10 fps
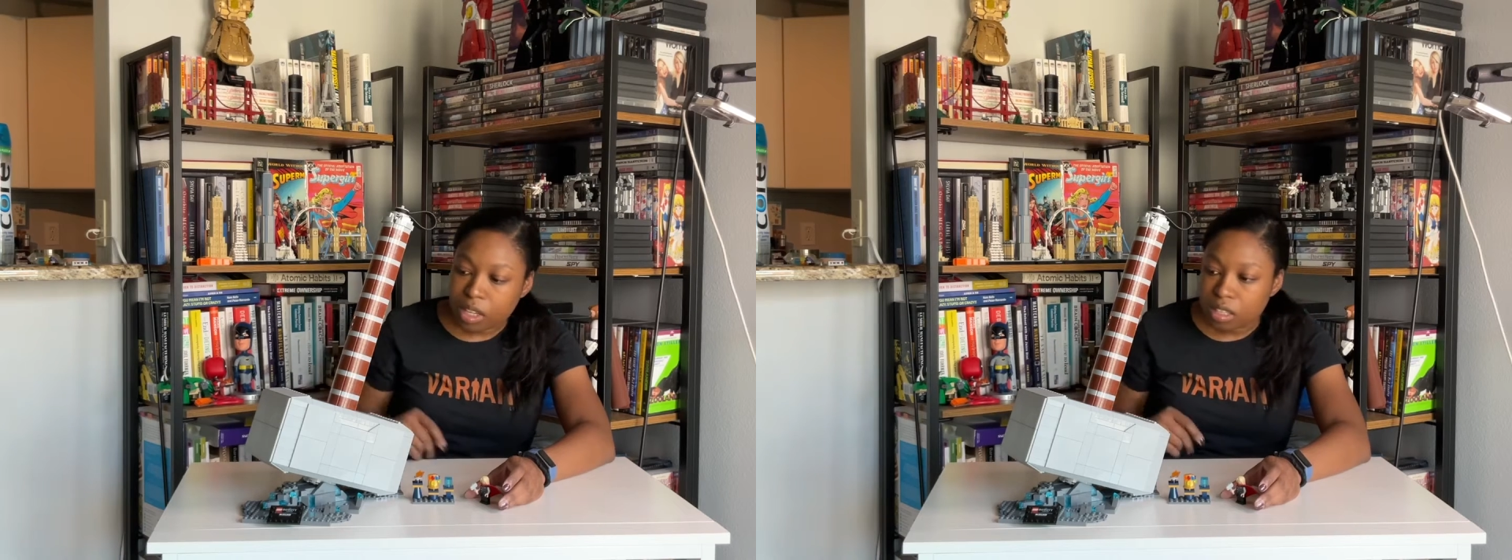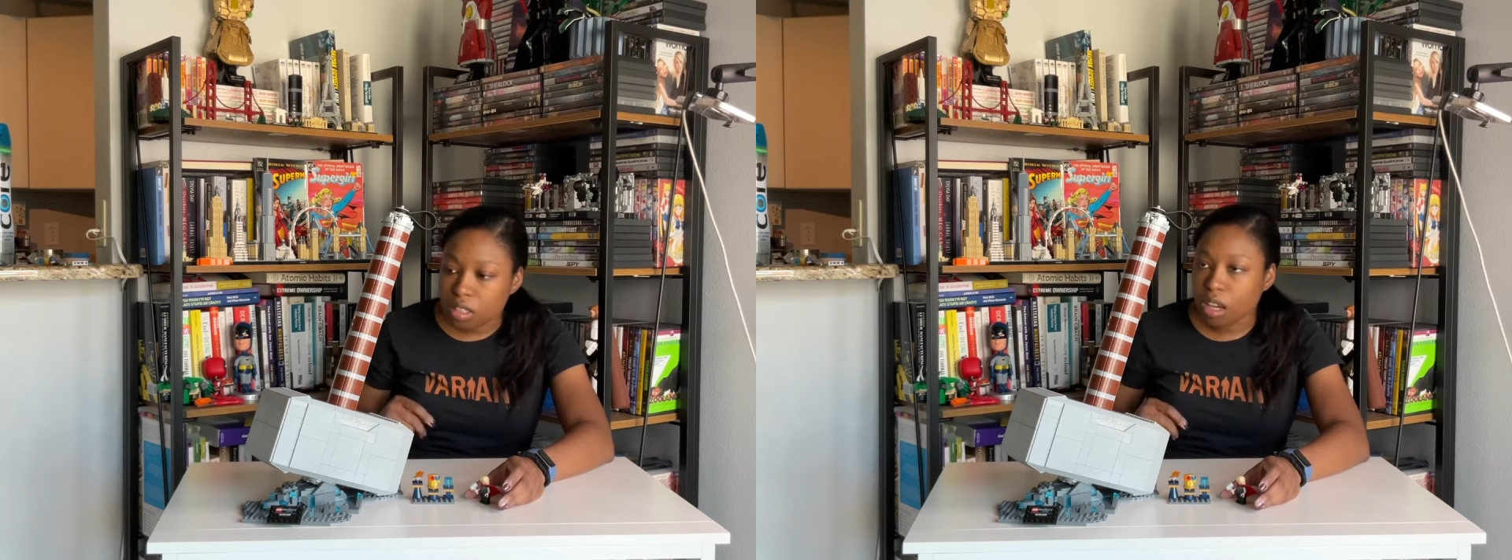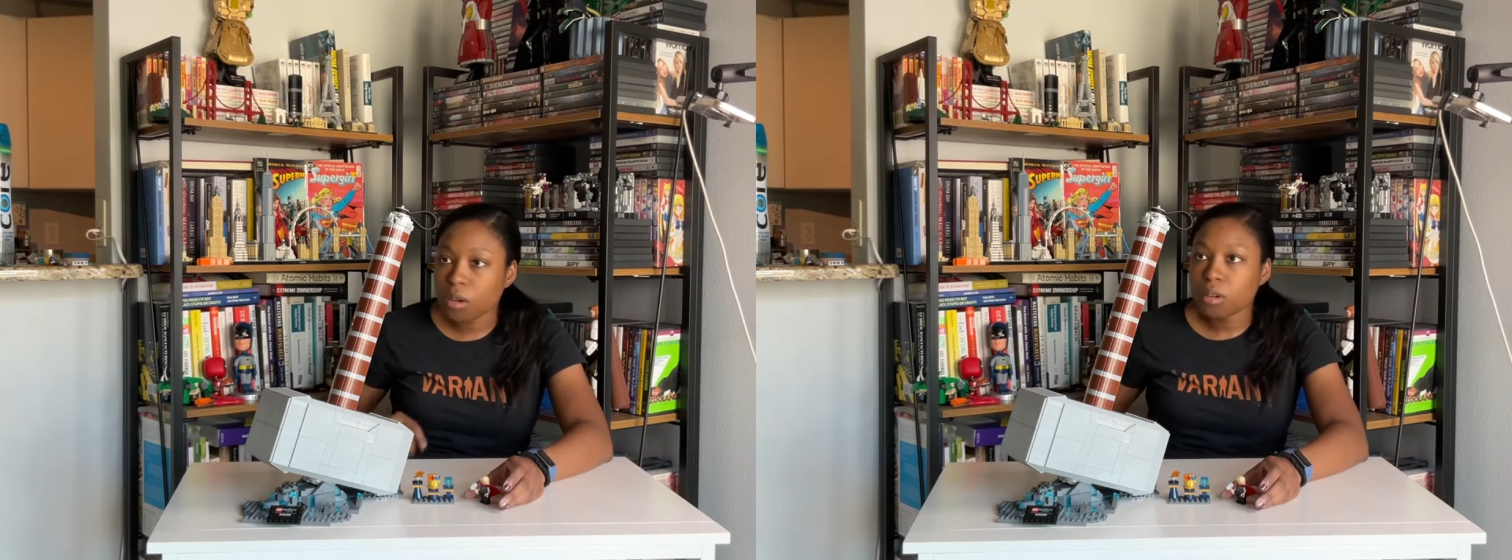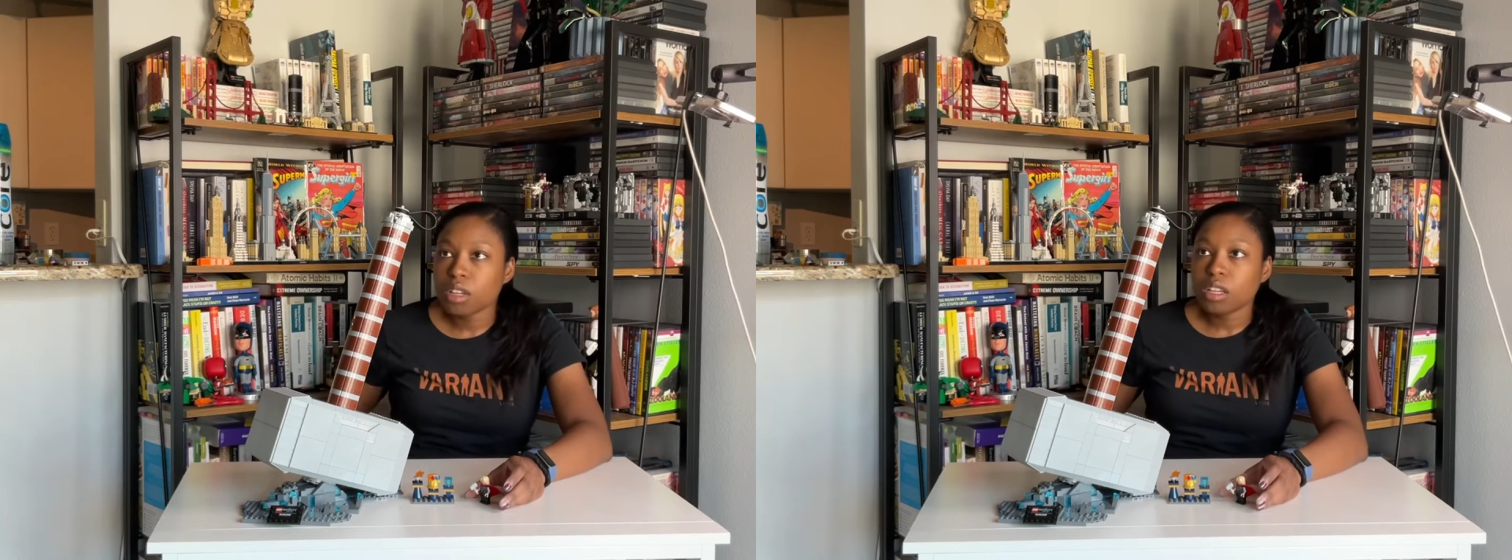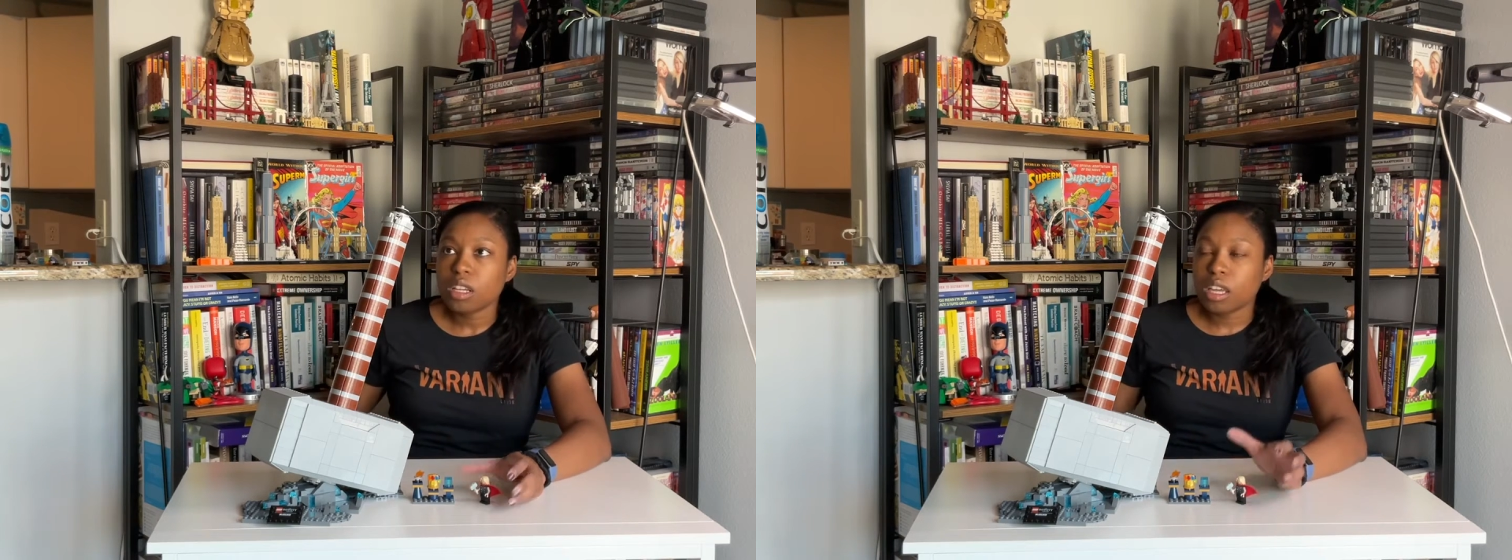So
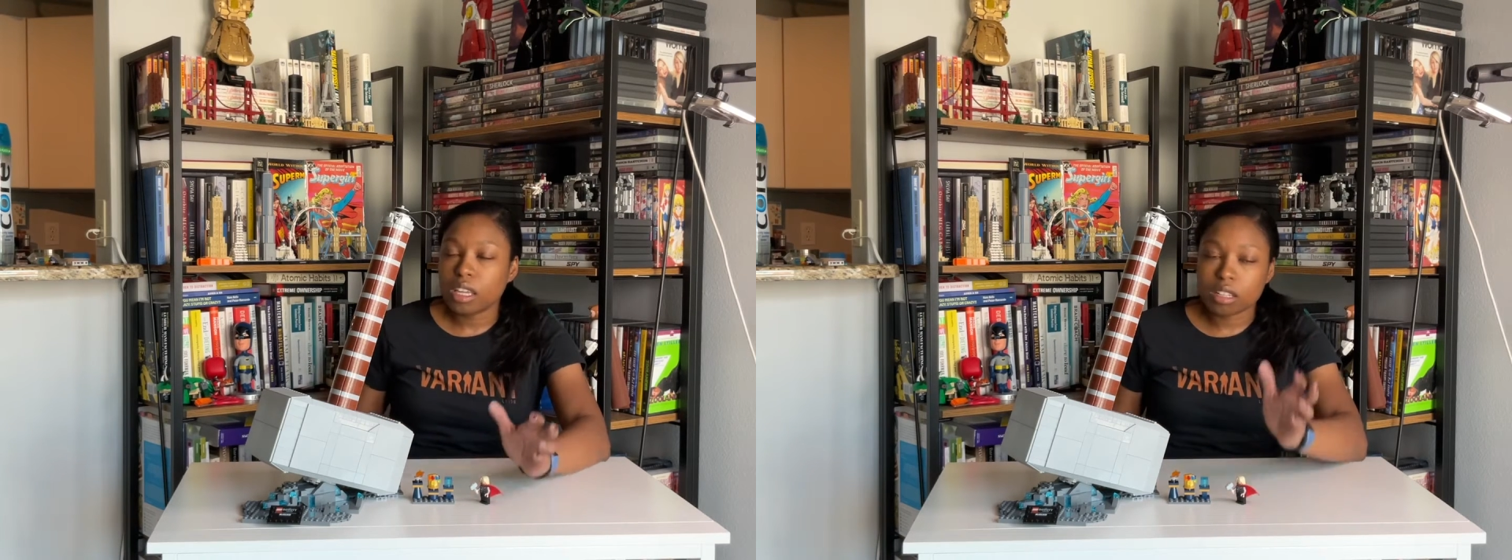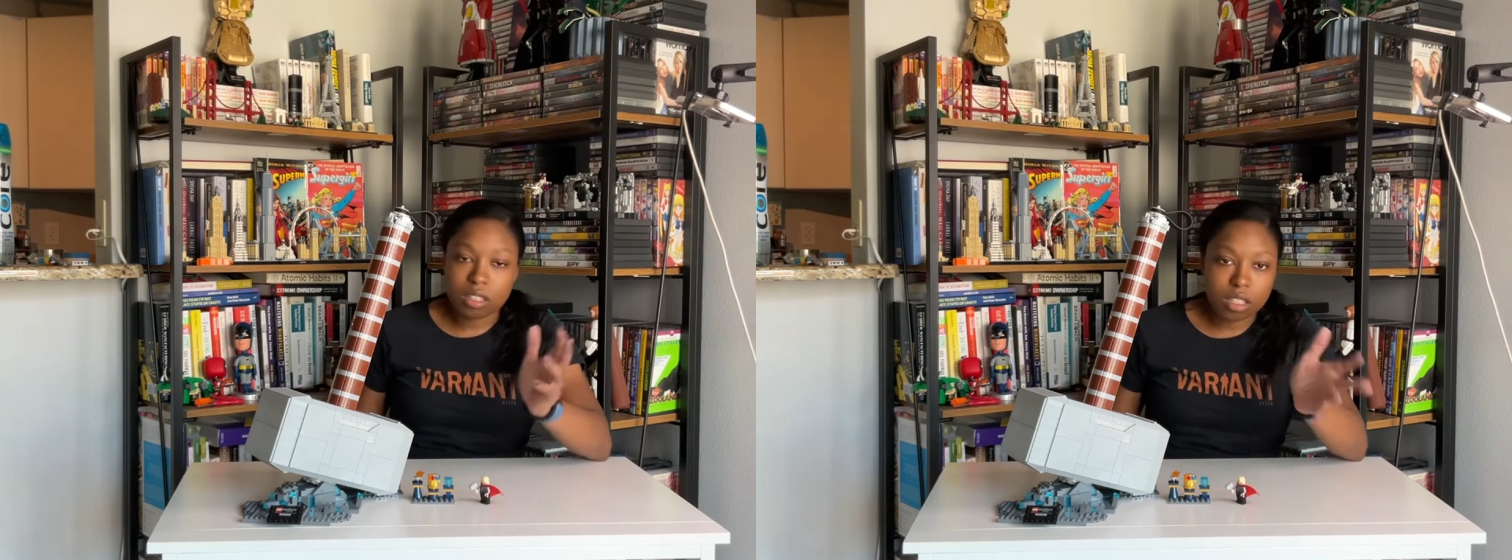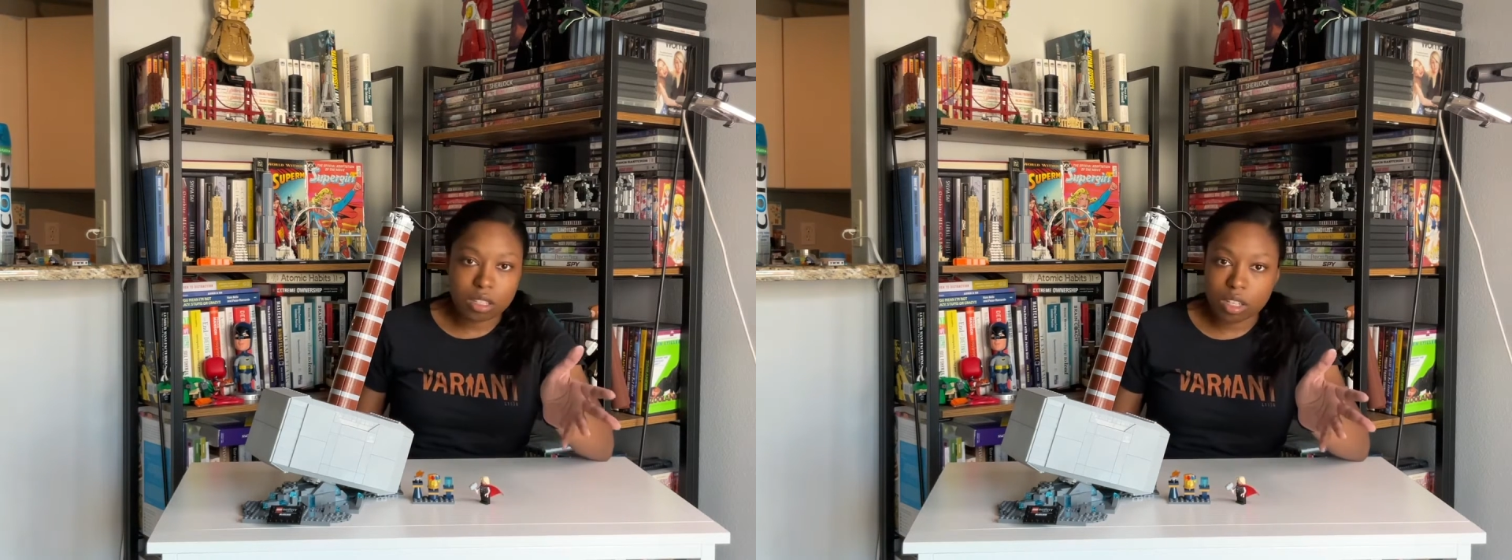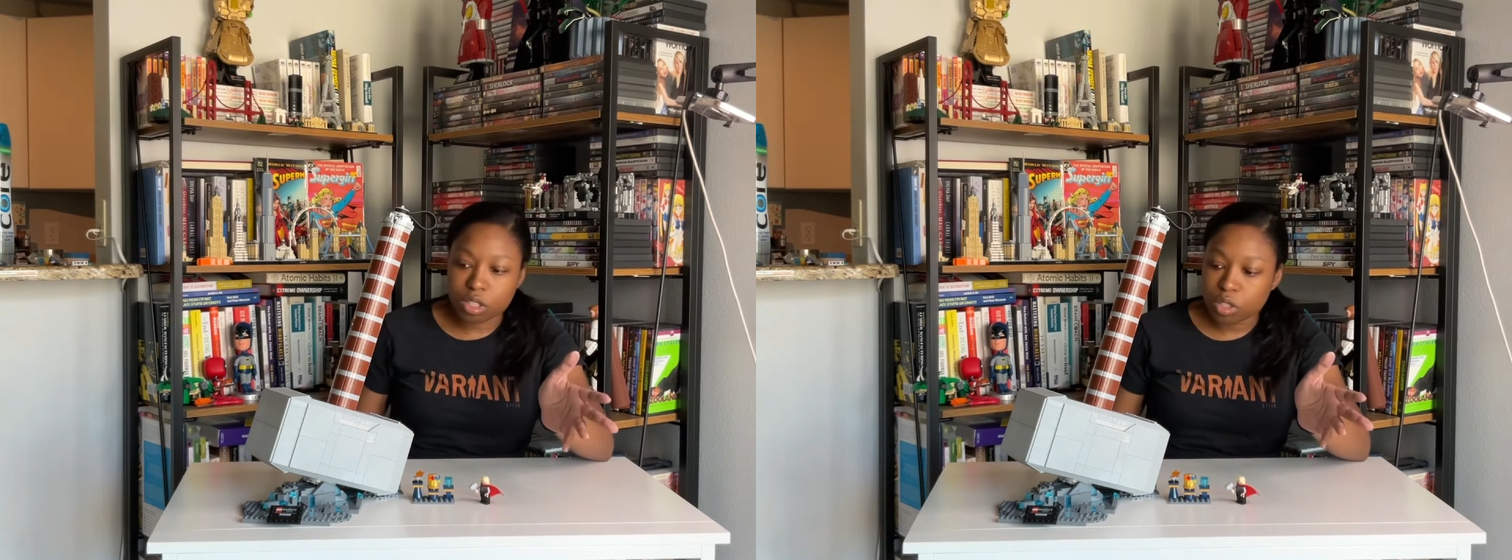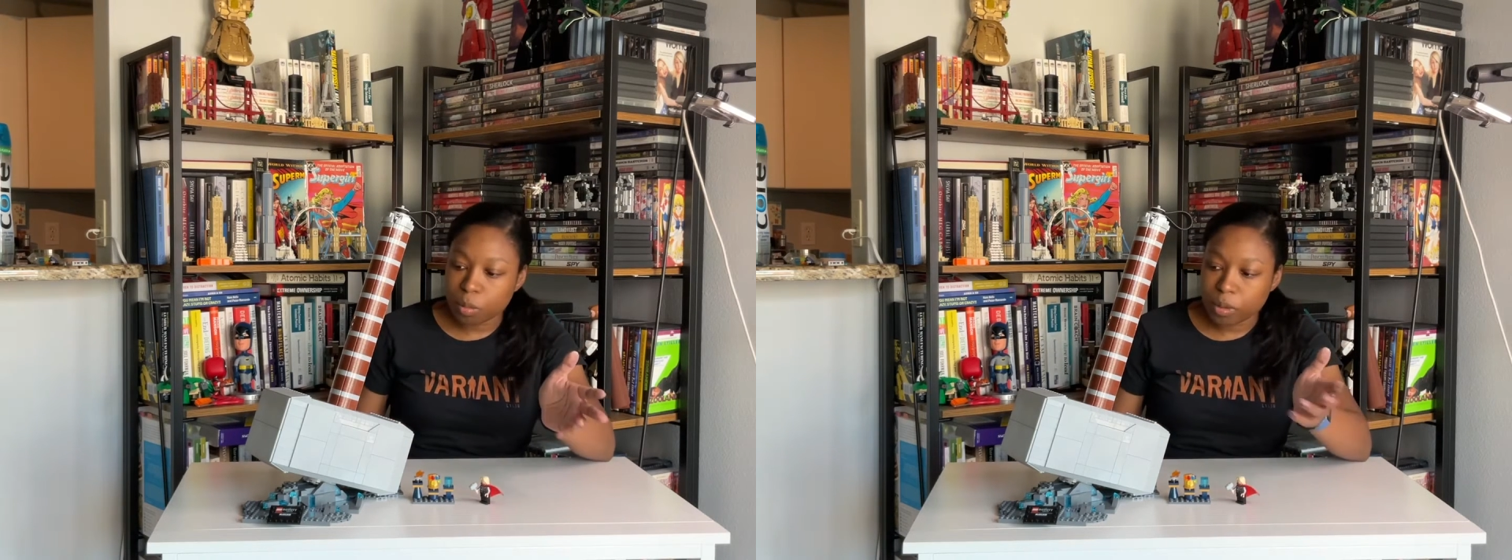it looks
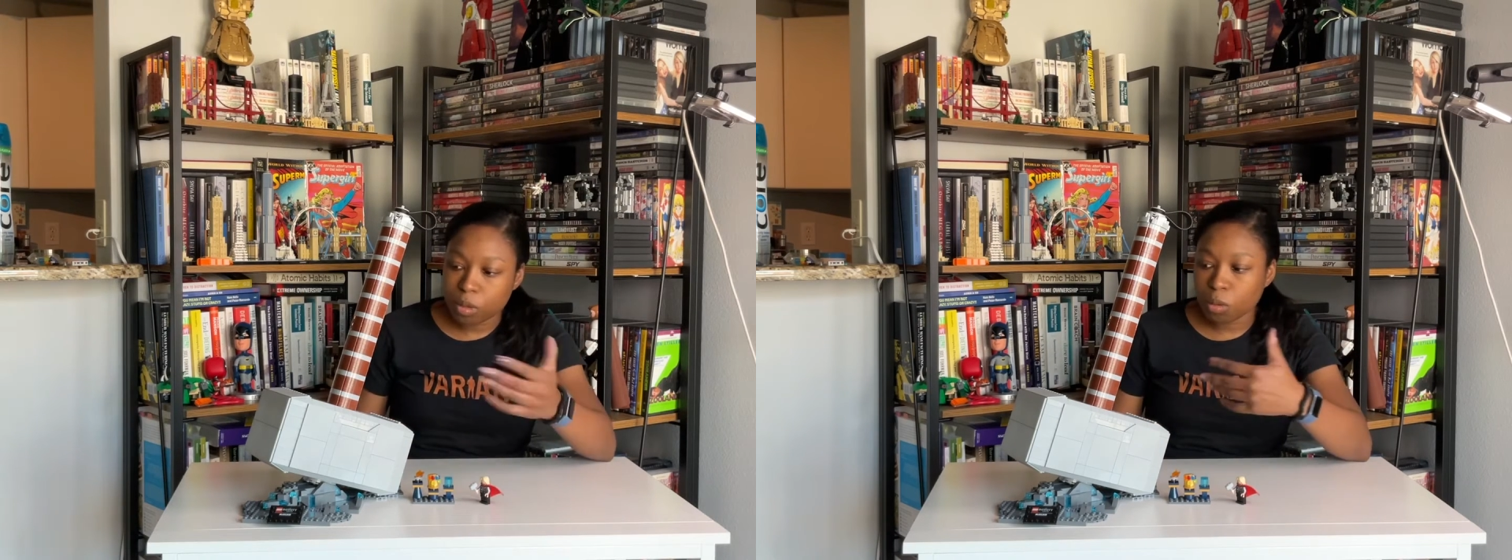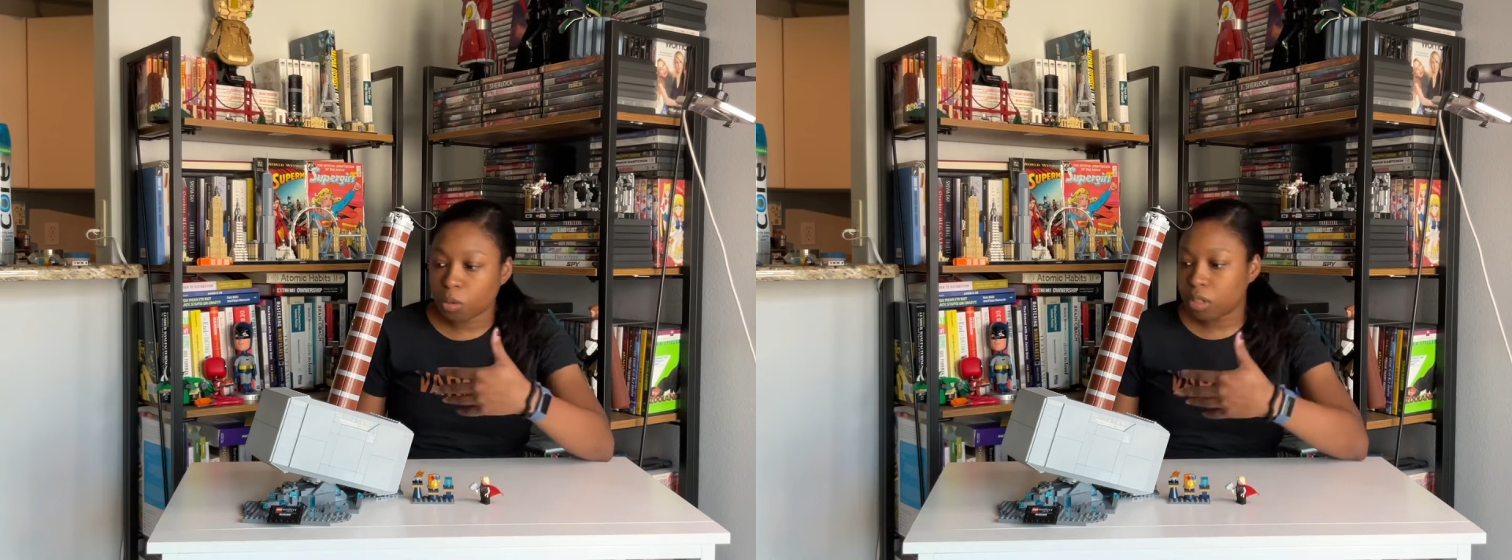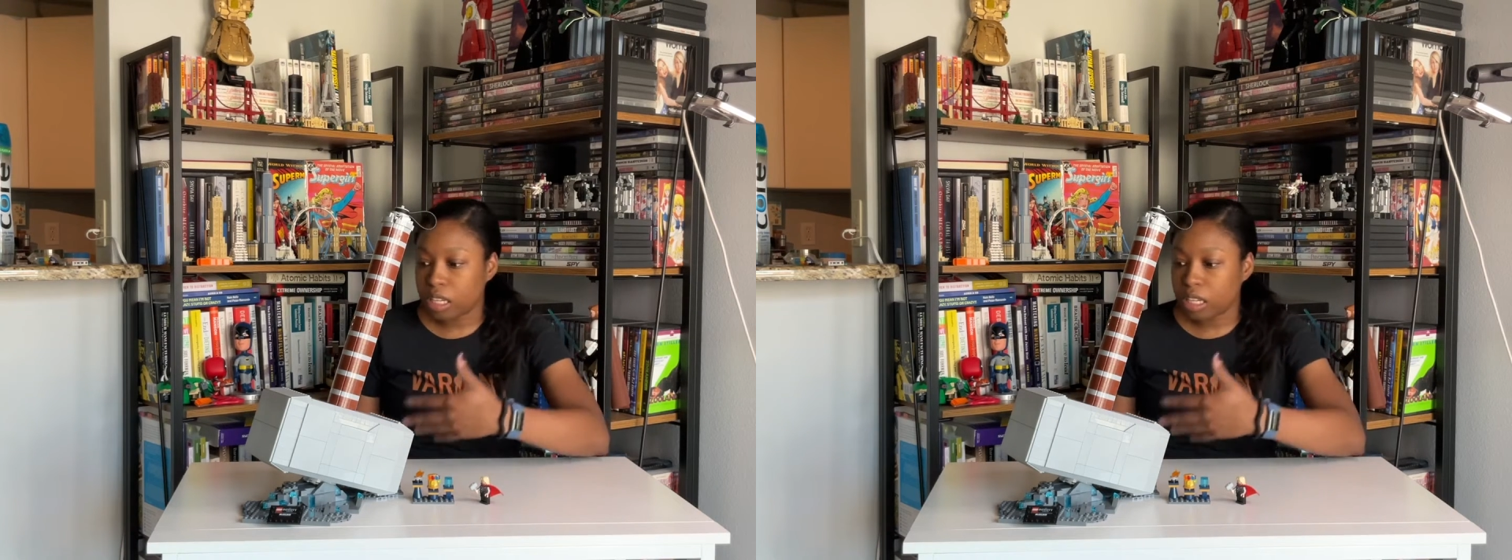super cool.